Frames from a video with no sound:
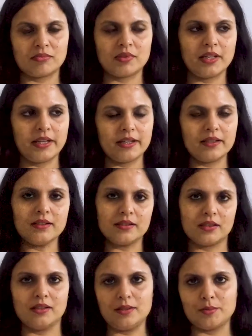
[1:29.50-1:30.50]
in the
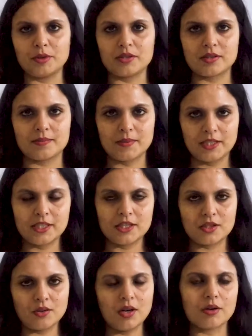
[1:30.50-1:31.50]
third person.
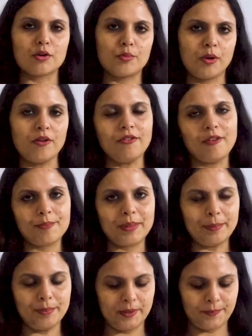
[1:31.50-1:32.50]
So, a group of
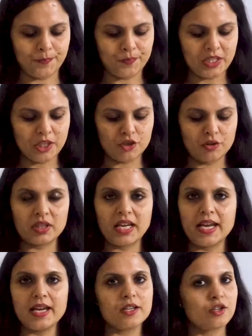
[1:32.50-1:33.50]
people. So,
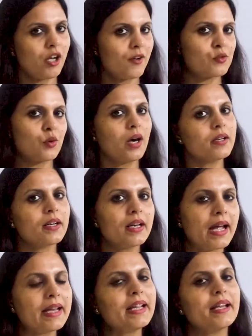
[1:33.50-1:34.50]
they, you have to
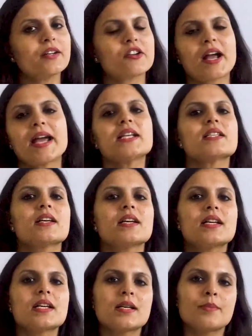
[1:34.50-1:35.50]
underline and write
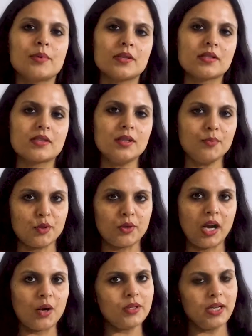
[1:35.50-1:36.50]
personal
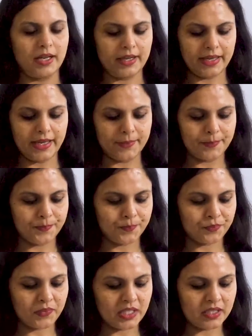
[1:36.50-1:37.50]
pronoun again.
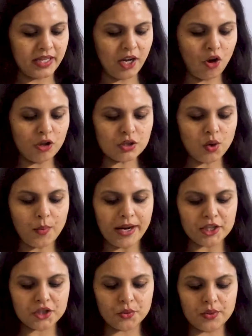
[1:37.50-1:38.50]
They also
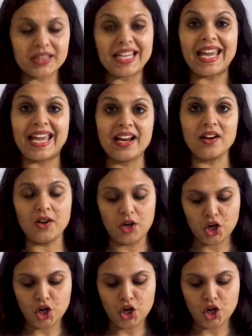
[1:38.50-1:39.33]
went to their